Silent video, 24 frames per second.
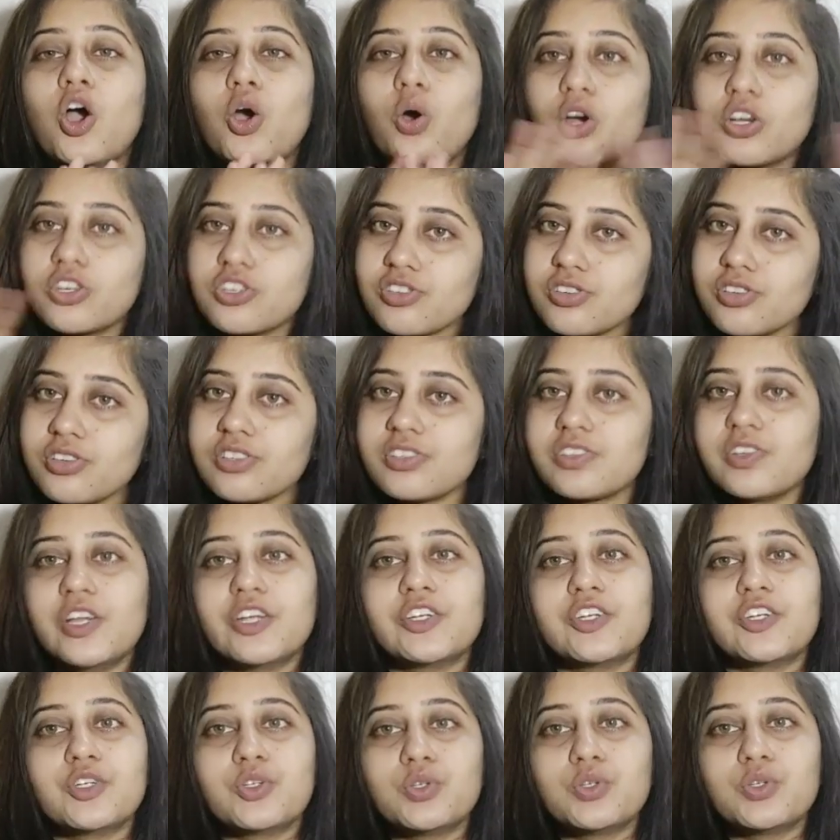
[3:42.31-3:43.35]
questions
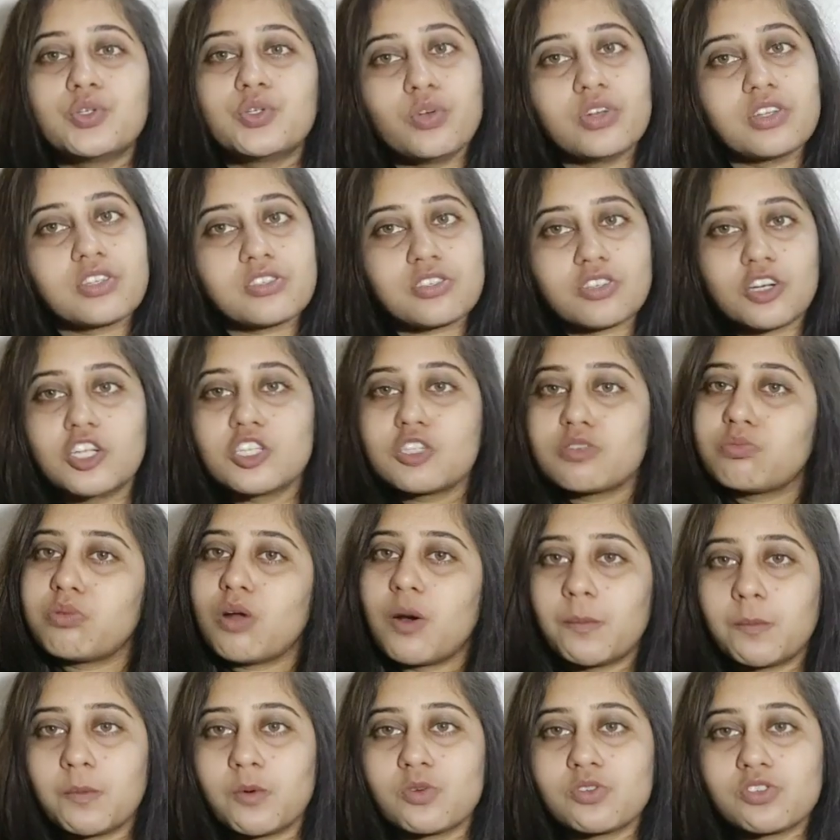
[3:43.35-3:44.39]
related to research
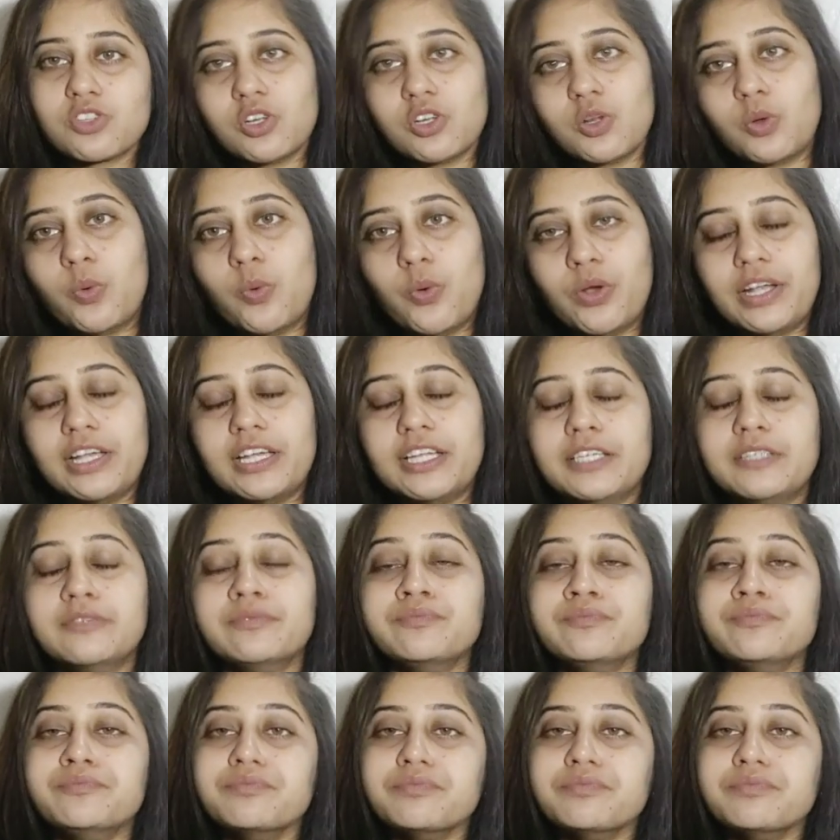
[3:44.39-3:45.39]
proposal only.